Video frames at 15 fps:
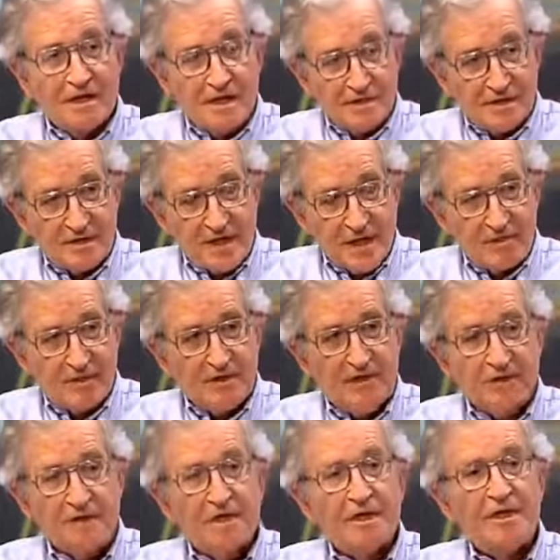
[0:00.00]
as an
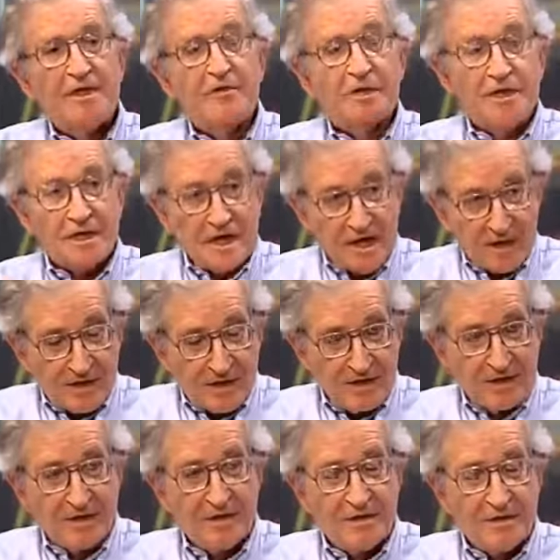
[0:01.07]
opportunity to attack
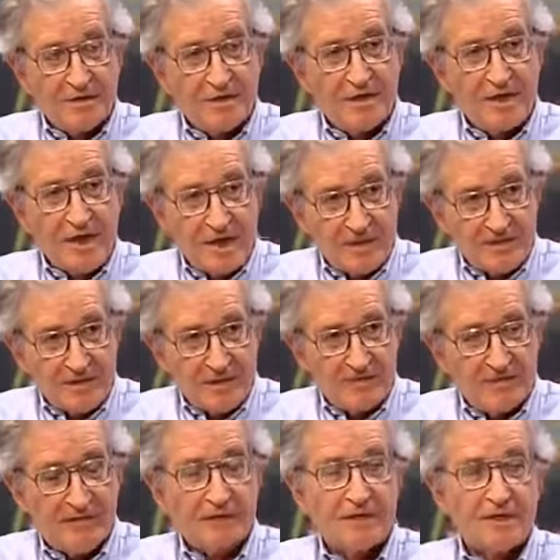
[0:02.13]
their northern
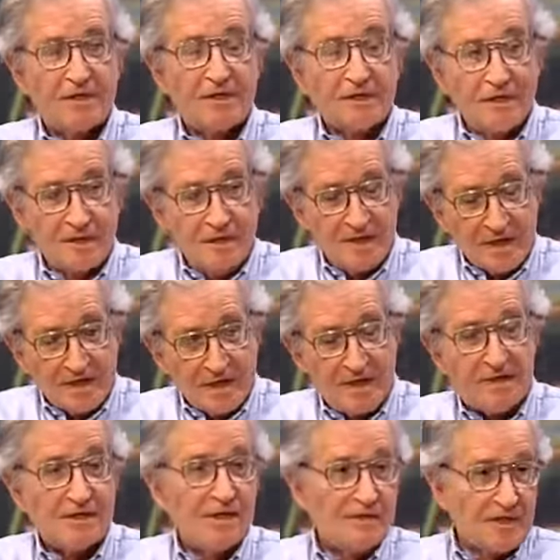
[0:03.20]
neighbor, first in
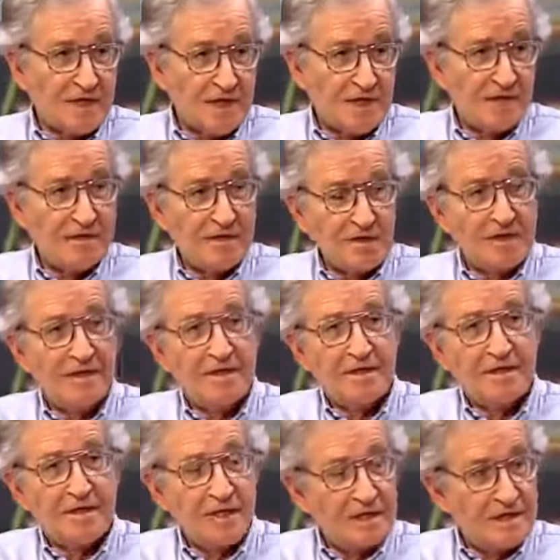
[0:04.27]
1978, then in
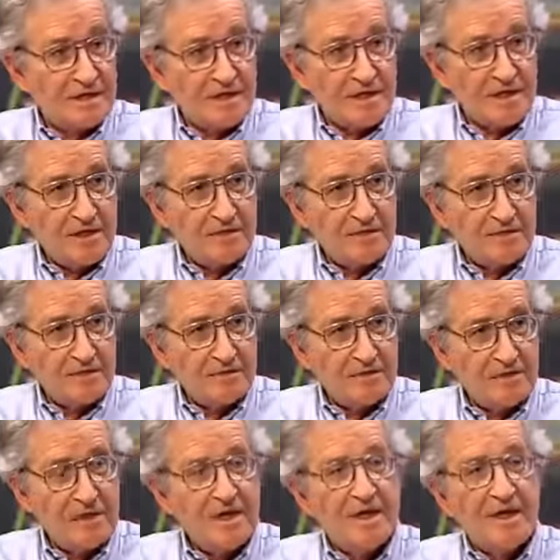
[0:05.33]

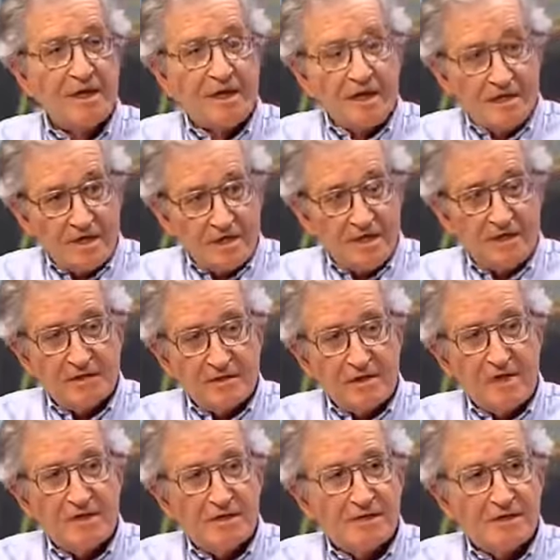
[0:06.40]
1982, and to
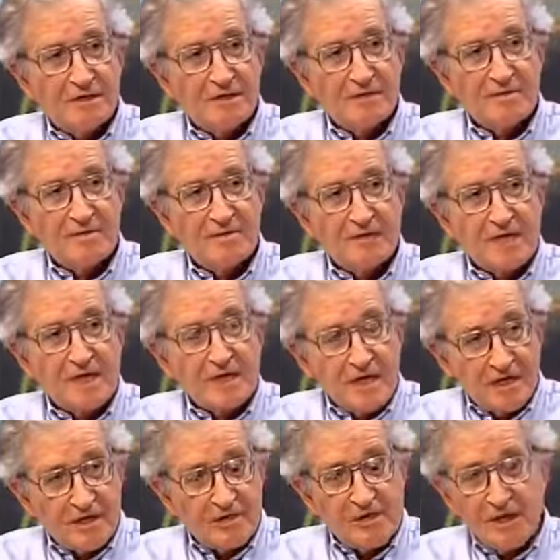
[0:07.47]
increase
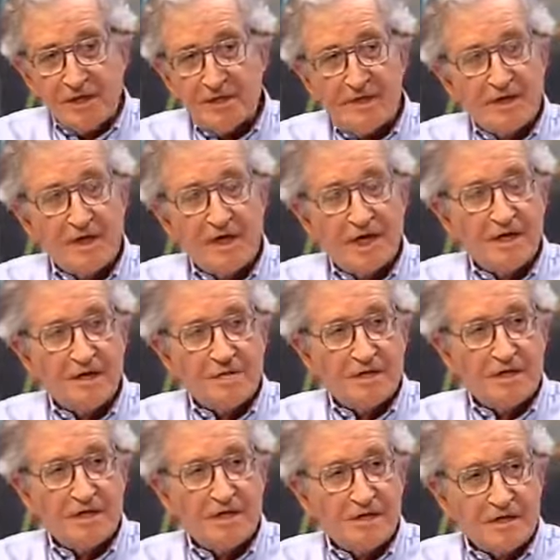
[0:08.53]
integration of the
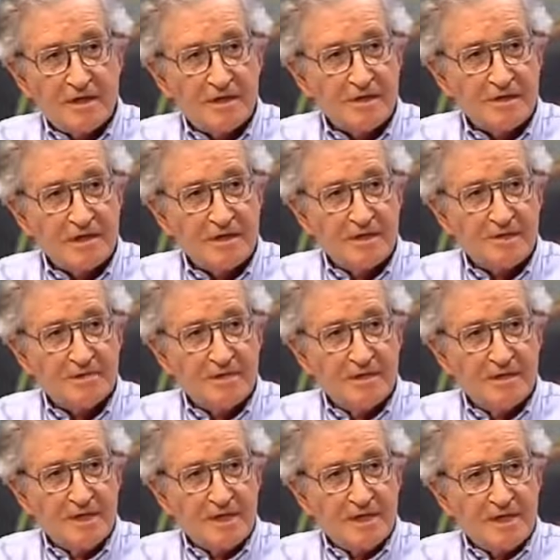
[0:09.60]
occupied territories.
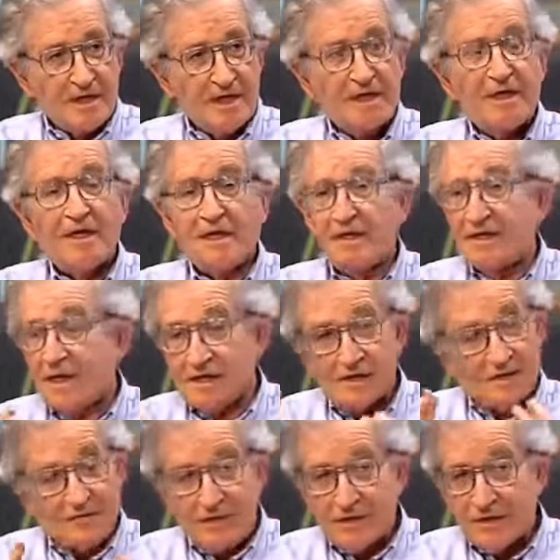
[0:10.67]
And
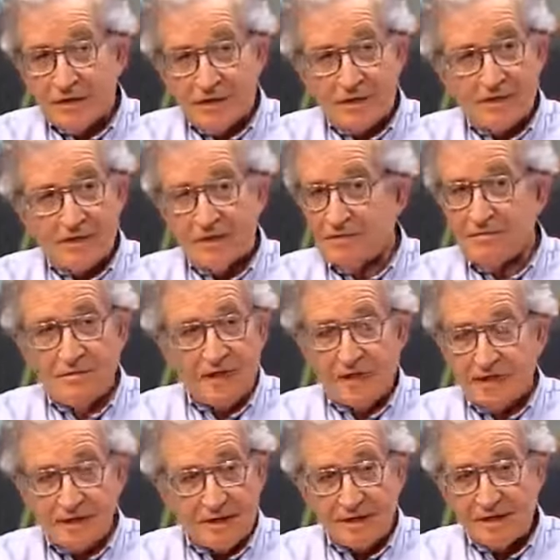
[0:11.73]
that's for starters. We
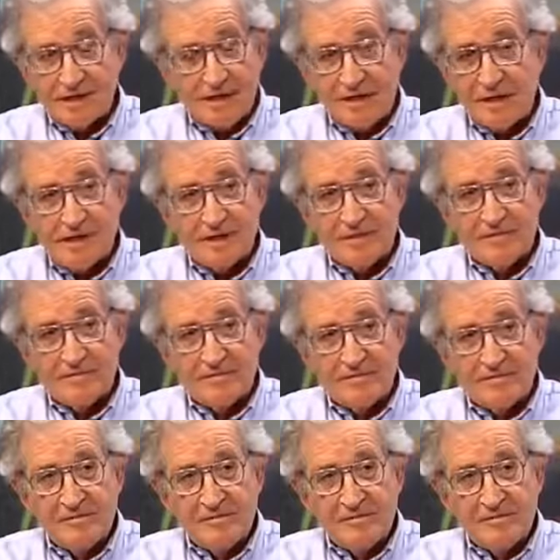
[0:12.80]
can continue.